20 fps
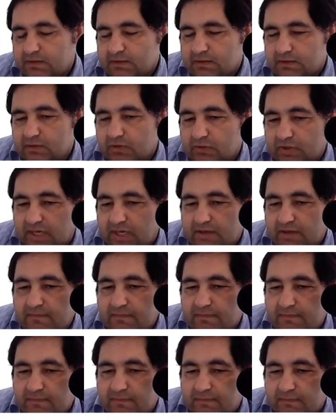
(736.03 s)
Okay,
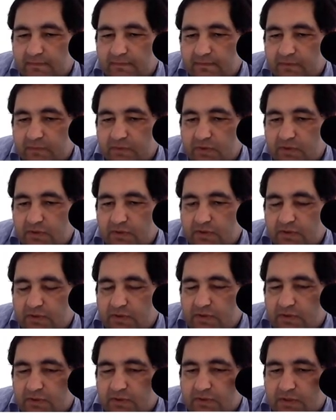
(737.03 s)

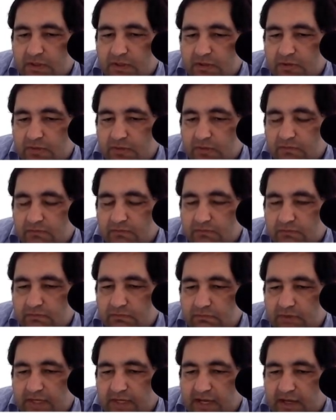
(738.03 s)
so
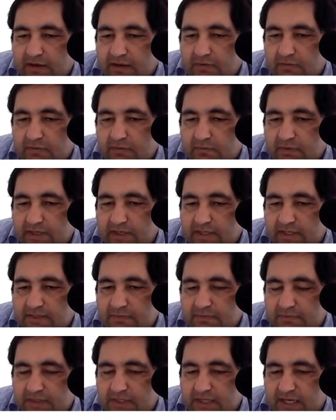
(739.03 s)
now let
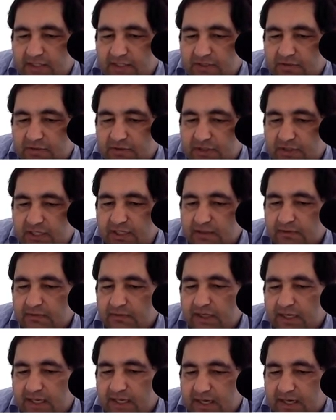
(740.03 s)
me actually
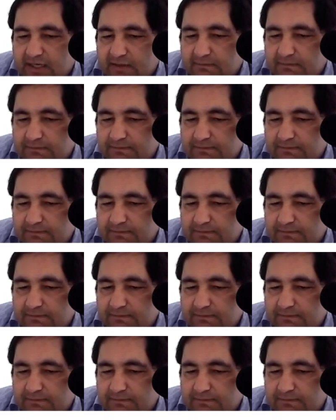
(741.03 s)
again